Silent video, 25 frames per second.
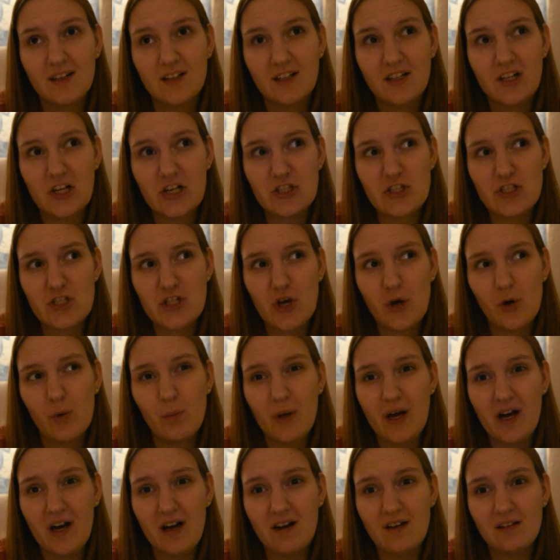not so
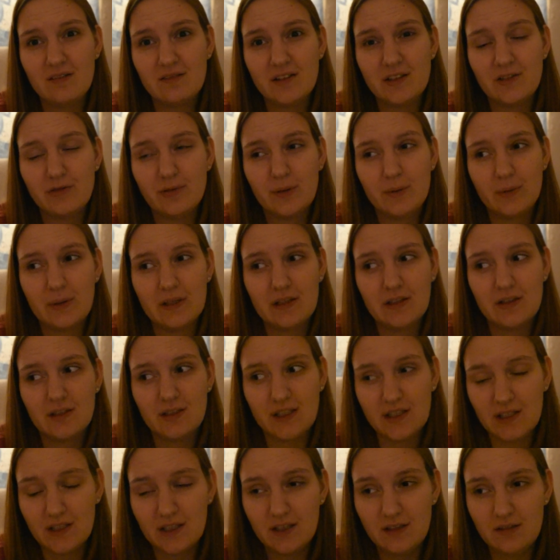bad if you really
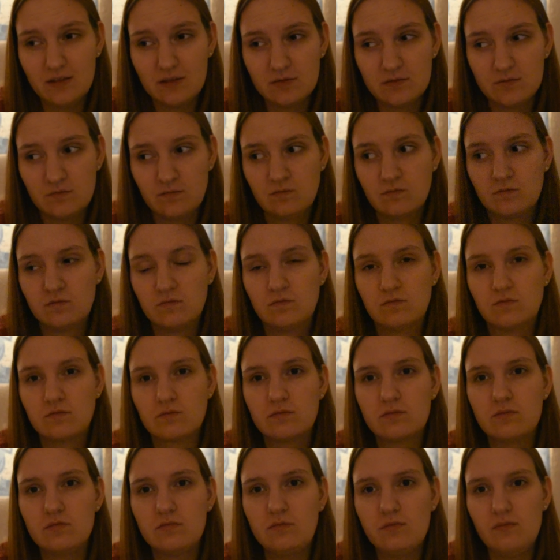need it
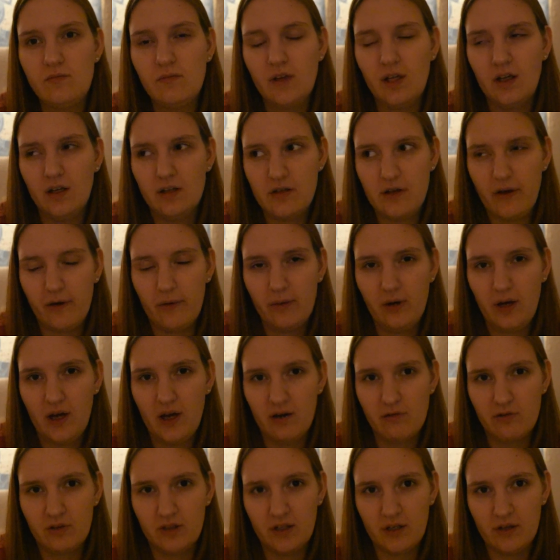and you don't
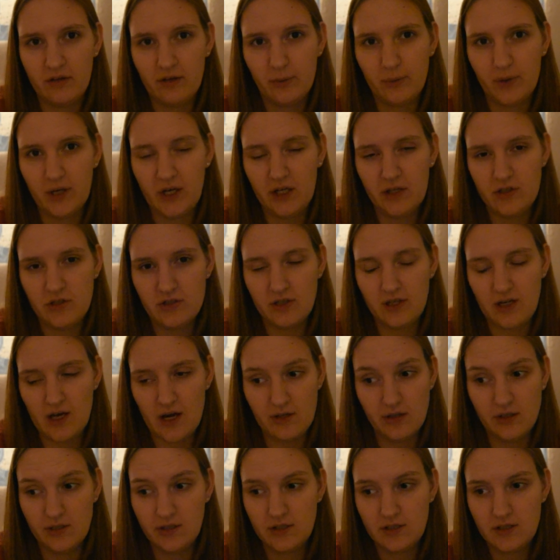have another way to
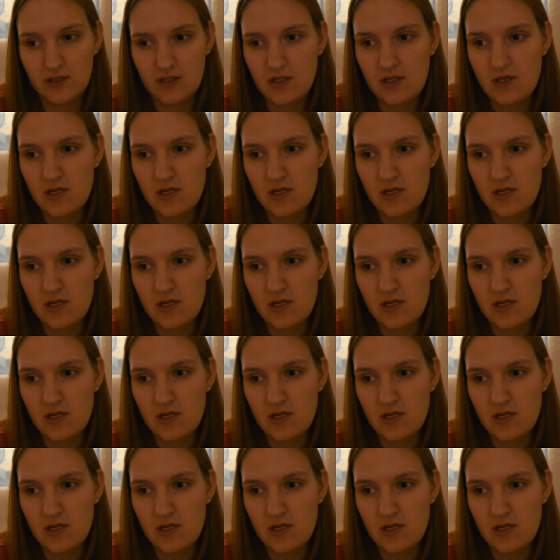get it.